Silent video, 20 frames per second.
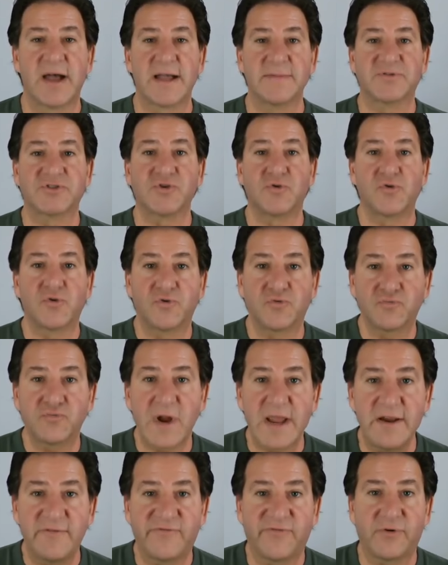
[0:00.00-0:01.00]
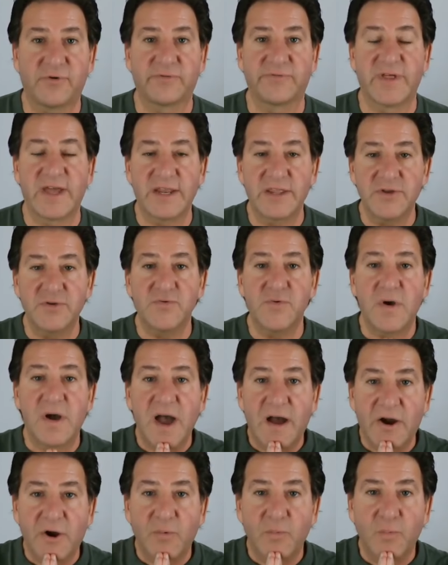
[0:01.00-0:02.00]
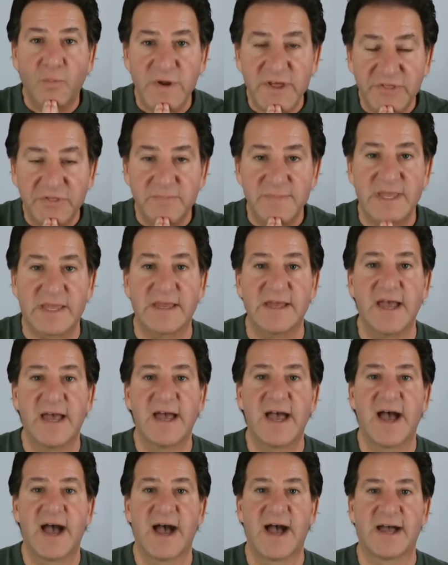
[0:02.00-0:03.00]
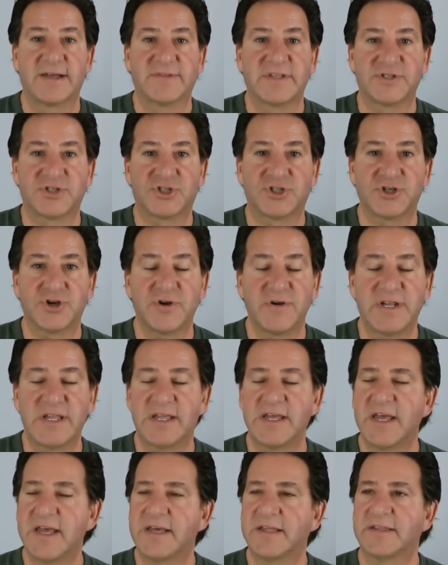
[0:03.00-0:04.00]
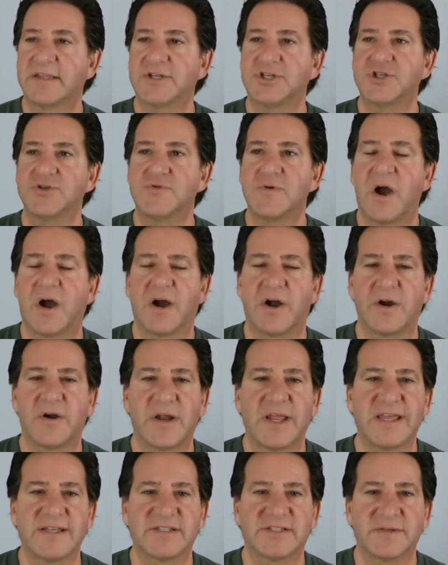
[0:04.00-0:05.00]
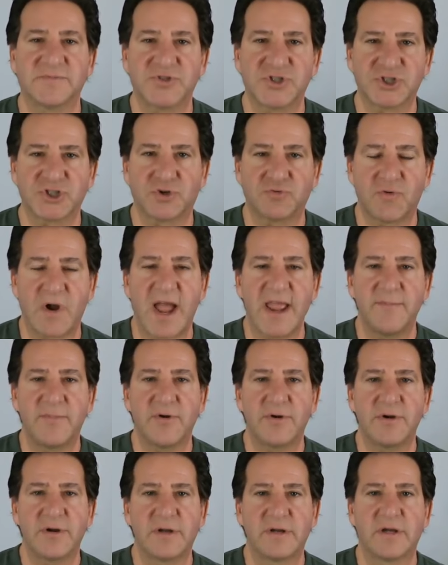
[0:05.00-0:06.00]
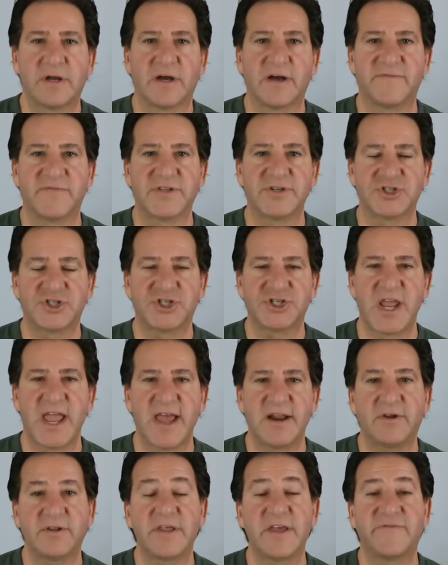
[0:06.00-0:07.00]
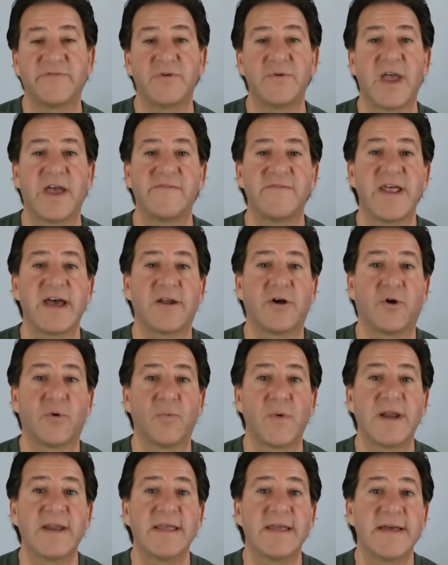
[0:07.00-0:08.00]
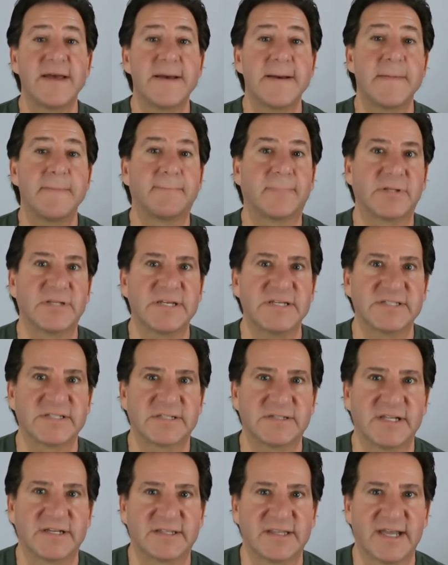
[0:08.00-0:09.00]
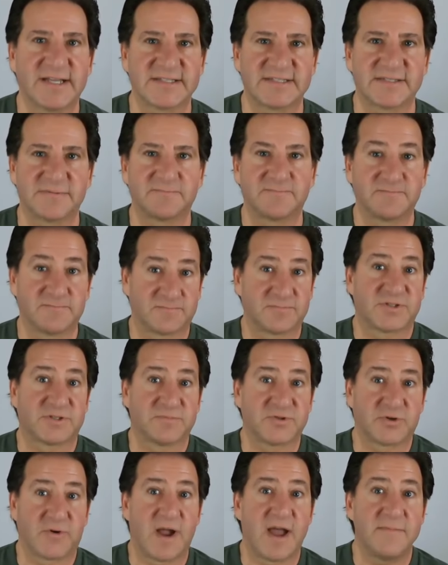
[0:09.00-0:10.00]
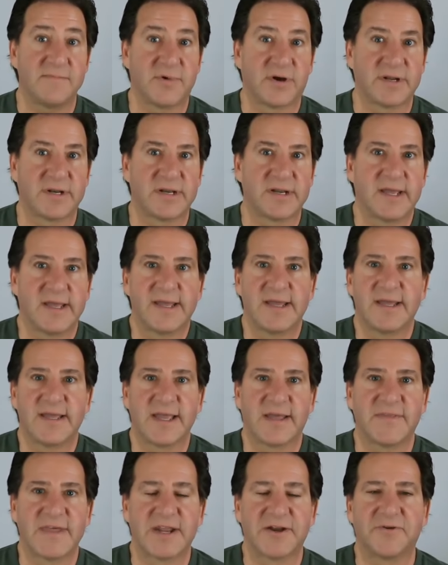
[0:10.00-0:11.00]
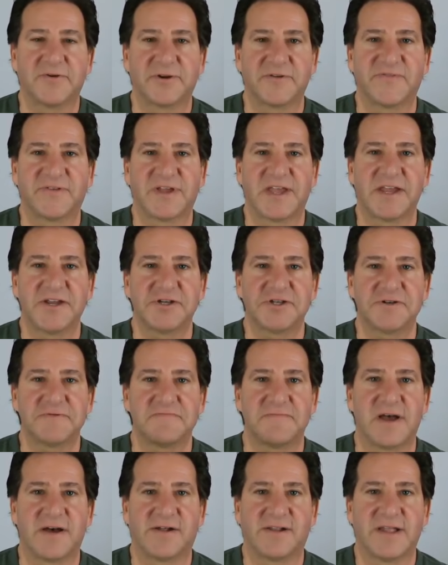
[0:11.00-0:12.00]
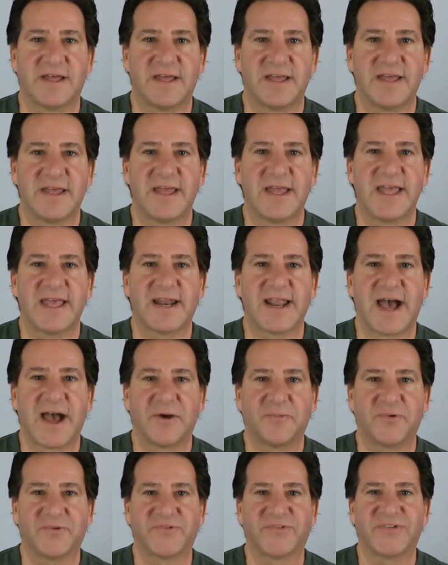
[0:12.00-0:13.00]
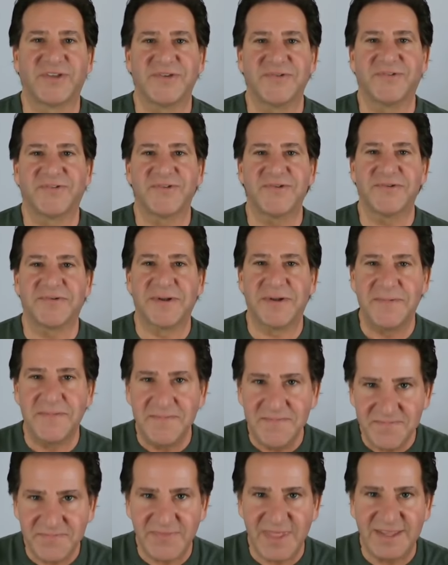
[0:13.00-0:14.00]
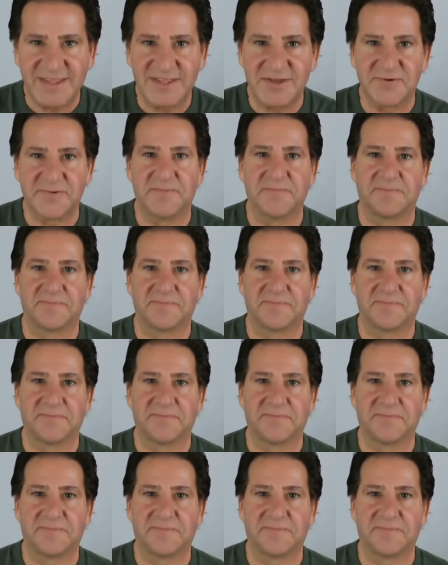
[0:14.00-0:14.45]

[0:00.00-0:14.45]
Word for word: I'm so grateful that you are with me on this journey, that you are a subscriber of this channel. If you have not already, please click that subscribe subscribe button and that notification bell, and I will see you soon. Thank you.